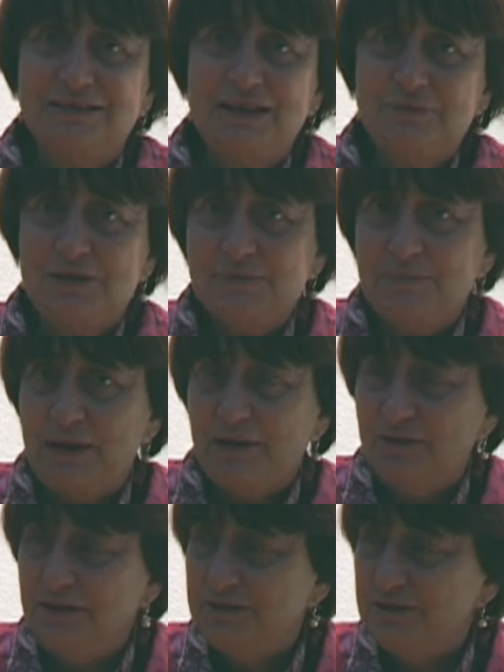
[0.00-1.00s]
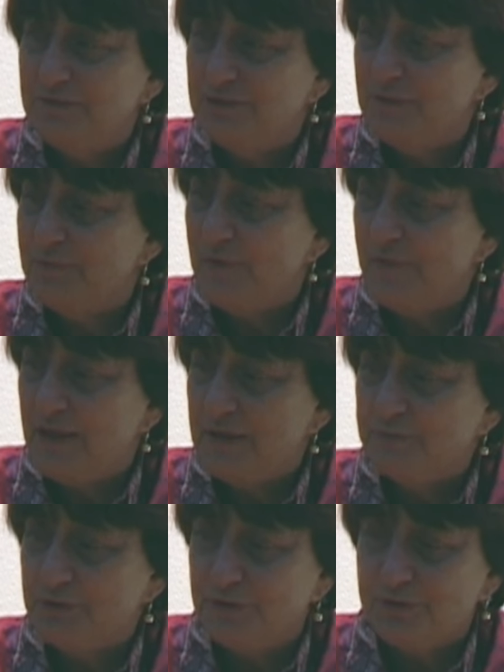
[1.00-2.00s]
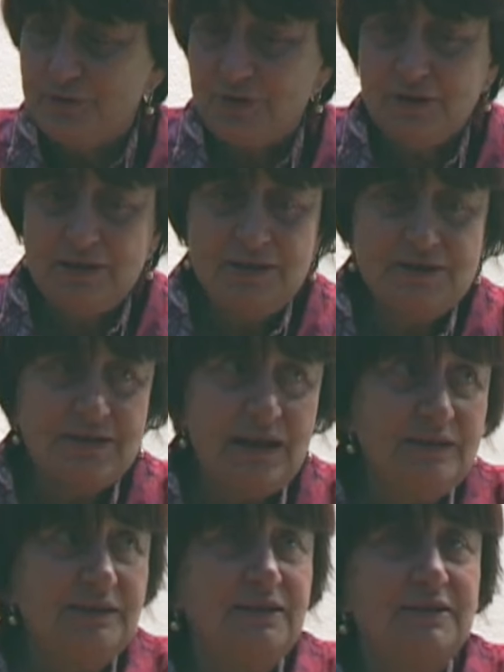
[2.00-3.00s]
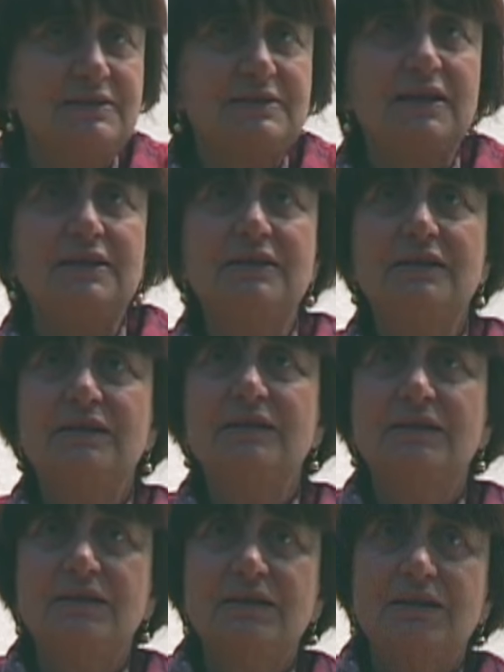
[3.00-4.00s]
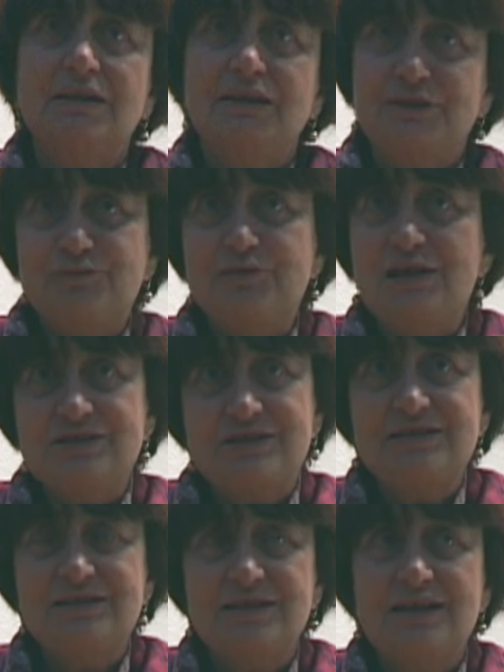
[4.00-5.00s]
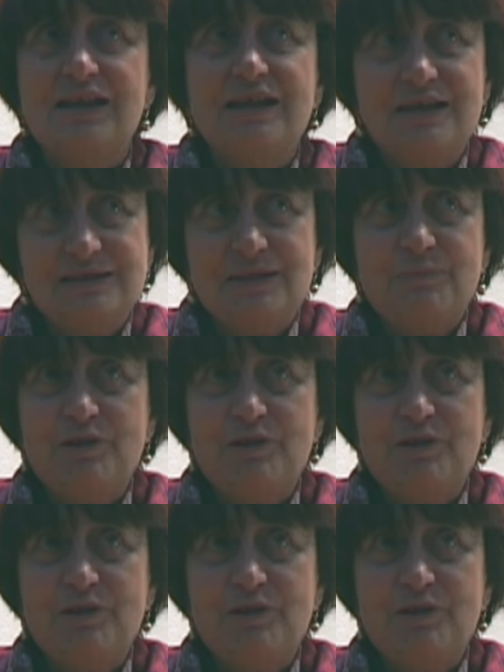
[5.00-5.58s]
That was my relationship with that producer. He sat and he said, in French I said, c'est